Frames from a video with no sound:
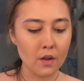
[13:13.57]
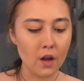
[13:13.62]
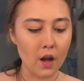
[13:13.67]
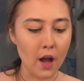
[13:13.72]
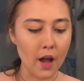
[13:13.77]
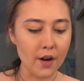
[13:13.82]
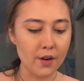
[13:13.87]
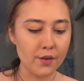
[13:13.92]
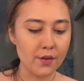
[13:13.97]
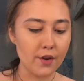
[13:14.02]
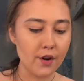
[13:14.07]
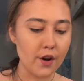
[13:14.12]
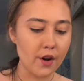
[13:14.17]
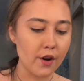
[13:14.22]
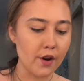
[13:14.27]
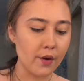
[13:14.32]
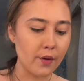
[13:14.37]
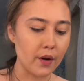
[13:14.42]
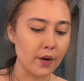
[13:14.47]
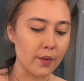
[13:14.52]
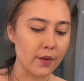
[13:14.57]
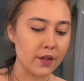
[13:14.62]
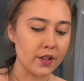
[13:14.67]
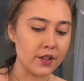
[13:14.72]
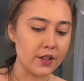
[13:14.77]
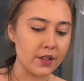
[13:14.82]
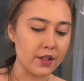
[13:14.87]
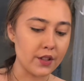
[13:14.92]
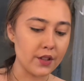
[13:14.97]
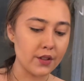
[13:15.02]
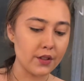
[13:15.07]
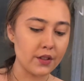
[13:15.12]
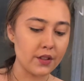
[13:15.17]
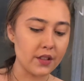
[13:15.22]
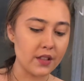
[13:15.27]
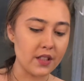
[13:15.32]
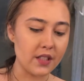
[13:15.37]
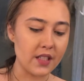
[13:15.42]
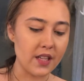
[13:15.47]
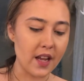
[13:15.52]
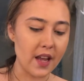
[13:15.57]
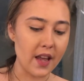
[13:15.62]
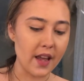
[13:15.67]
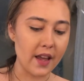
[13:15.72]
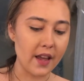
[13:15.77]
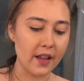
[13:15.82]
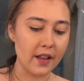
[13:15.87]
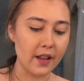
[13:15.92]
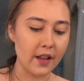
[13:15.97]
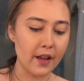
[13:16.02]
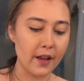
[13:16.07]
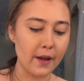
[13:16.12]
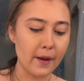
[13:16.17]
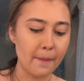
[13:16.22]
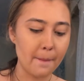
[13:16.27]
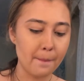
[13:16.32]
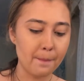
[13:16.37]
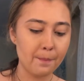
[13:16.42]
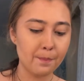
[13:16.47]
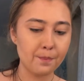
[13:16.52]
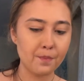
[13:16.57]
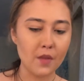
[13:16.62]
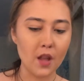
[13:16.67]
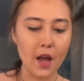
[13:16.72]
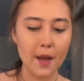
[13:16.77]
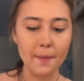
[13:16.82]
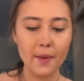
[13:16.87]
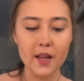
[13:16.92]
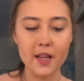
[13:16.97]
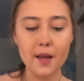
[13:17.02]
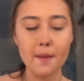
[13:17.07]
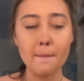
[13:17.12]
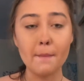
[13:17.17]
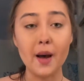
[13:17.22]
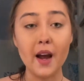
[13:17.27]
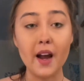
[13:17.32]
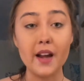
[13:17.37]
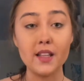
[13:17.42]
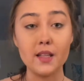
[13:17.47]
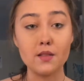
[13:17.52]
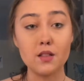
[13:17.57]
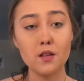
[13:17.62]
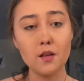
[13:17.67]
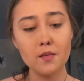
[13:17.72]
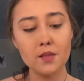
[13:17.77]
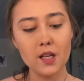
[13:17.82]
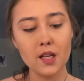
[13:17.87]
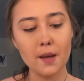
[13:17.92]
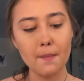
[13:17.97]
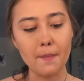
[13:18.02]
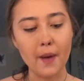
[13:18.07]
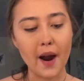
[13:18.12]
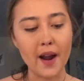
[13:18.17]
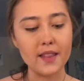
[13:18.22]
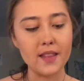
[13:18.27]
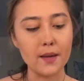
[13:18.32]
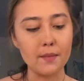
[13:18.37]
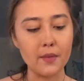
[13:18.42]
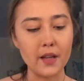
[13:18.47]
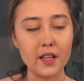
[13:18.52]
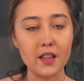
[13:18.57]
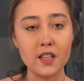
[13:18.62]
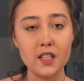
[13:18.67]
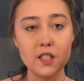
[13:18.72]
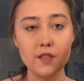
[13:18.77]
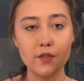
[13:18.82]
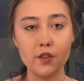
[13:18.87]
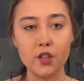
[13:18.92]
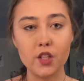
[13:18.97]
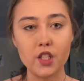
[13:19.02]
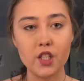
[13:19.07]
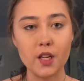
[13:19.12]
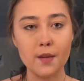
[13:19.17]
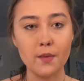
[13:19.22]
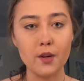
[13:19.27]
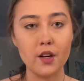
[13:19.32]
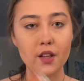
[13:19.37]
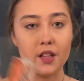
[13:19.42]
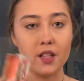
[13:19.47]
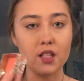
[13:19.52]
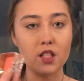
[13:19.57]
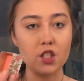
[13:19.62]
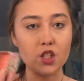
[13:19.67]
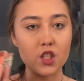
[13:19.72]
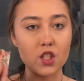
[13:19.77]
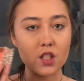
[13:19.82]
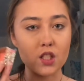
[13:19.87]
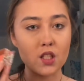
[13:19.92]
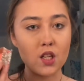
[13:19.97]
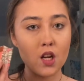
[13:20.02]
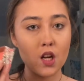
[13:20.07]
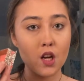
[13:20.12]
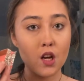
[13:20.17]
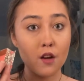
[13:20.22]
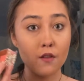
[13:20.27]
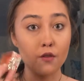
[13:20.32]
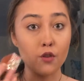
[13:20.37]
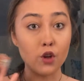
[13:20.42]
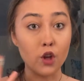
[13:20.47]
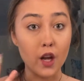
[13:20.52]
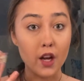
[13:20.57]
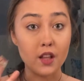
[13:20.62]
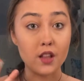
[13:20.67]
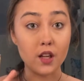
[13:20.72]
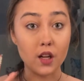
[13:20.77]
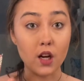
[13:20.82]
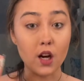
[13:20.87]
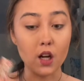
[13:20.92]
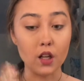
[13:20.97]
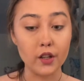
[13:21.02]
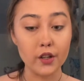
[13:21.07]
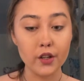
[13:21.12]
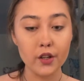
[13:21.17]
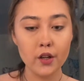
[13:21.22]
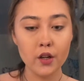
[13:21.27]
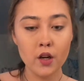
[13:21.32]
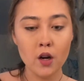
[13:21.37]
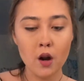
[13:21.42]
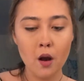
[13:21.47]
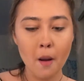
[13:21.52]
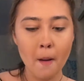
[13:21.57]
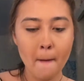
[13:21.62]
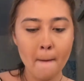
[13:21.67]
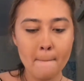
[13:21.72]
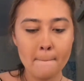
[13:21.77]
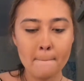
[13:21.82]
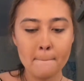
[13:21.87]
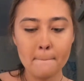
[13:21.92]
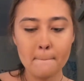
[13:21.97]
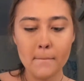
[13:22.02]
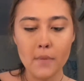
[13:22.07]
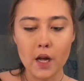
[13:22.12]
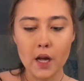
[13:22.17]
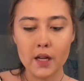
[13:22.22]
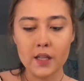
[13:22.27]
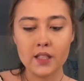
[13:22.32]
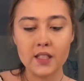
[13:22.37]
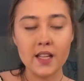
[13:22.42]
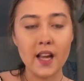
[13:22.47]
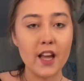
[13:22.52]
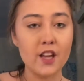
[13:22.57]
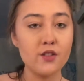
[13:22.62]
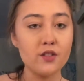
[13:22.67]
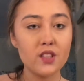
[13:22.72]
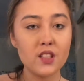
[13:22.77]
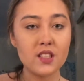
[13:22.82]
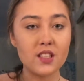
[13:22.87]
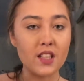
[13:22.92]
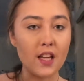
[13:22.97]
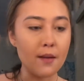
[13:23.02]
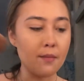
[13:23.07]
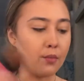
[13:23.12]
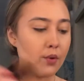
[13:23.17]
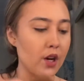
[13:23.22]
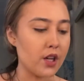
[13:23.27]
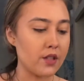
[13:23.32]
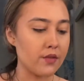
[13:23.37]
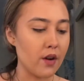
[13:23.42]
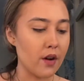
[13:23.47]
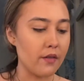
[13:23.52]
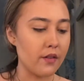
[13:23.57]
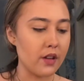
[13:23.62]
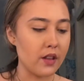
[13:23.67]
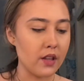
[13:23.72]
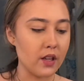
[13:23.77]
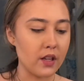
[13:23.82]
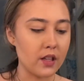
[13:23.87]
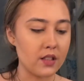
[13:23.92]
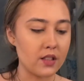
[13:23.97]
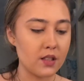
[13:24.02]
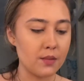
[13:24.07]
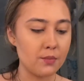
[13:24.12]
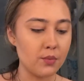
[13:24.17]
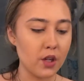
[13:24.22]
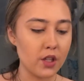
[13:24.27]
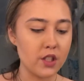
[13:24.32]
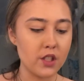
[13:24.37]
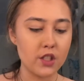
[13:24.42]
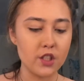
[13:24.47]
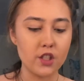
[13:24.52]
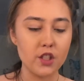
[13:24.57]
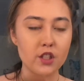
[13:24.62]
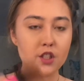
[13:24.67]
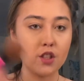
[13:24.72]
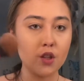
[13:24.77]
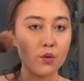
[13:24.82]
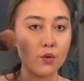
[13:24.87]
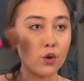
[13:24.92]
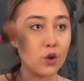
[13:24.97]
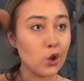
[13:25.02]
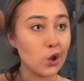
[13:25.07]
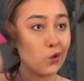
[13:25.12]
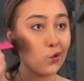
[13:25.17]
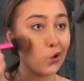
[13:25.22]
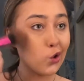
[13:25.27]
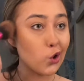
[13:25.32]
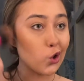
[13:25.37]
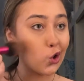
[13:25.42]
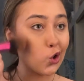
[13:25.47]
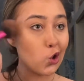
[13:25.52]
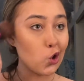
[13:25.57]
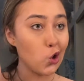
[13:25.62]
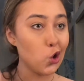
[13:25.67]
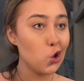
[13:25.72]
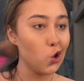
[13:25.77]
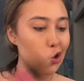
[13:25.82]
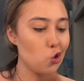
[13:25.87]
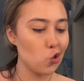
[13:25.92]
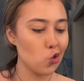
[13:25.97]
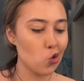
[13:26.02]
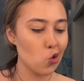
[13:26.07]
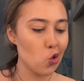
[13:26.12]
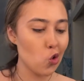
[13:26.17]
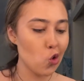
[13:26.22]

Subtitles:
I don't know what I want to do today. Like, I might combine them. Sometimes I combine them, like this for the shimmer and this just for like the color. But see, I use the same brush for everything because this brush is just so good for the cheeks.